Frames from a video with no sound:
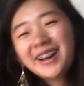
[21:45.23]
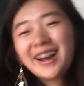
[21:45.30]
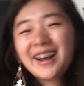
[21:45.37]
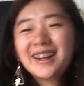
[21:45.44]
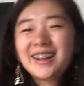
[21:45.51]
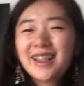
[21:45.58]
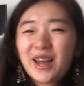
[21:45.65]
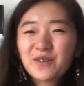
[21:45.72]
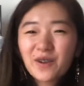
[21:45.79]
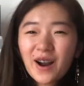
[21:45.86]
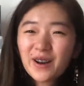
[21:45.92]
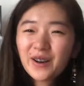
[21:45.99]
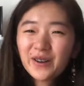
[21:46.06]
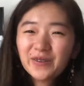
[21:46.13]
and then like
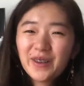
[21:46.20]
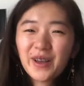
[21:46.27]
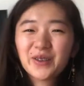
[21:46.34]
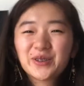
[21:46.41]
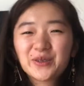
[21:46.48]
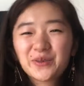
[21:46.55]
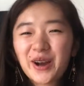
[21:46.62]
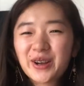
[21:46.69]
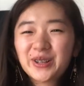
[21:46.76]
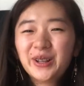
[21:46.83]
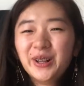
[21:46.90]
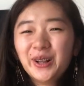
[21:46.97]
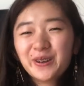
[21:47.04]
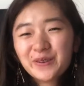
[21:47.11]
run off elsewhere
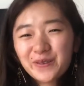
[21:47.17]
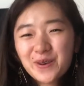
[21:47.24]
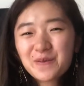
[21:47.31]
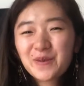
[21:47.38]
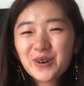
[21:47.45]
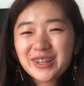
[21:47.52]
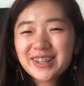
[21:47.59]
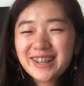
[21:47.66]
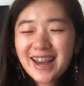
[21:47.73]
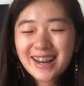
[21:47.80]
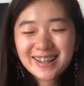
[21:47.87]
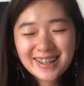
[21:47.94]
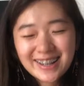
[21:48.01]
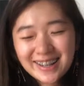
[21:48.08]
to look for more
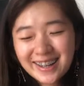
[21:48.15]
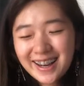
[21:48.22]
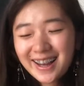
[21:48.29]
snacks. And